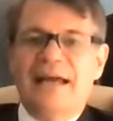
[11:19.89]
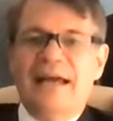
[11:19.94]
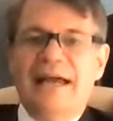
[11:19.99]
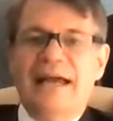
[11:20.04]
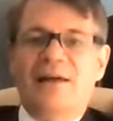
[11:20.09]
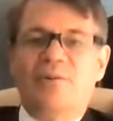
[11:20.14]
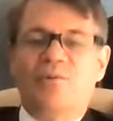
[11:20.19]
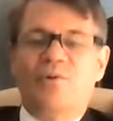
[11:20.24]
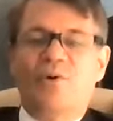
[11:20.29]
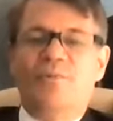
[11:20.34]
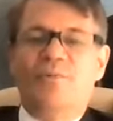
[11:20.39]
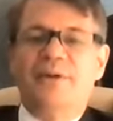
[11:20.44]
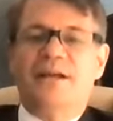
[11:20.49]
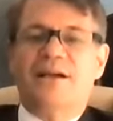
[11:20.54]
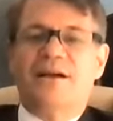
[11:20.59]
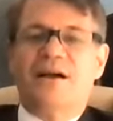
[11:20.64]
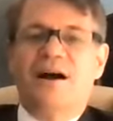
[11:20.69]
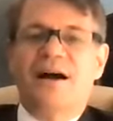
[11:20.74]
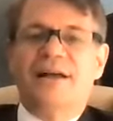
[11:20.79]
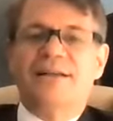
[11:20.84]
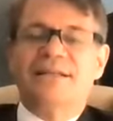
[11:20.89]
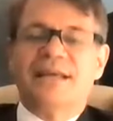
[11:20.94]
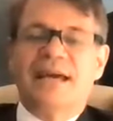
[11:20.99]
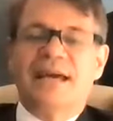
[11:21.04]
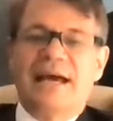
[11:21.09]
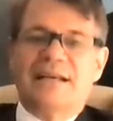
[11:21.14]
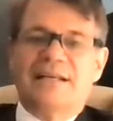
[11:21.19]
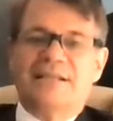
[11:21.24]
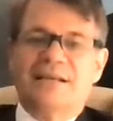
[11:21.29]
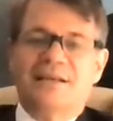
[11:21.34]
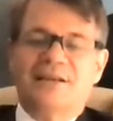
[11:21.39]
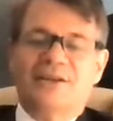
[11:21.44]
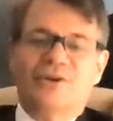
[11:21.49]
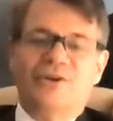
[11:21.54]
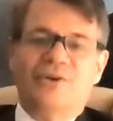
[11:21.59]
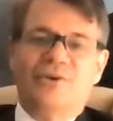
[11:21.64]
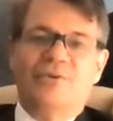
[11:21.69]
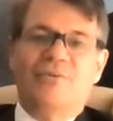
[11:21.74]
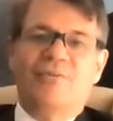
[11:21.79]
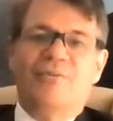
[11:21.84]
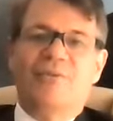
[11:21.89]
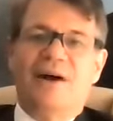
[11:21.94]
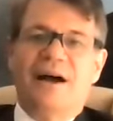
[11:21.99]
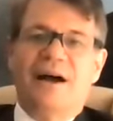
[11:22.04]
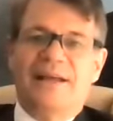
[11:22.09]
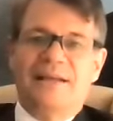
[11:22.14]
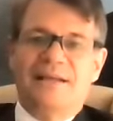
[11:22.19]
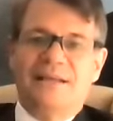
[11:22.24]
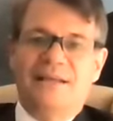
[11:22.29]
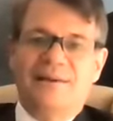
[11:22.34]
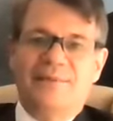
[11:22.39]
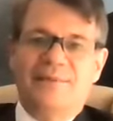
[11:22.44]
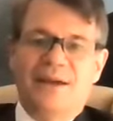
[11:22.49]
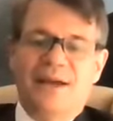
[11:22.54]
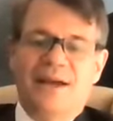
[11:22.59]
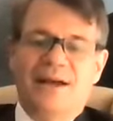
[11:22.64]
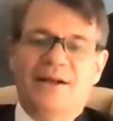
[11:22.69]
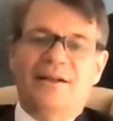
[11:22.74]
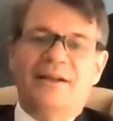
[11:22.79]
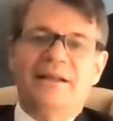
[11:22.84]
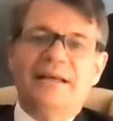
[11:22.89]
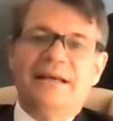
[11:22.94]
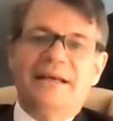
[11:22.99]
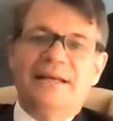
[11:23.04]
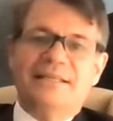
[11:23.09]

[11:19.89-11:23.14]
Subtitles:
And we'll be contacting you via email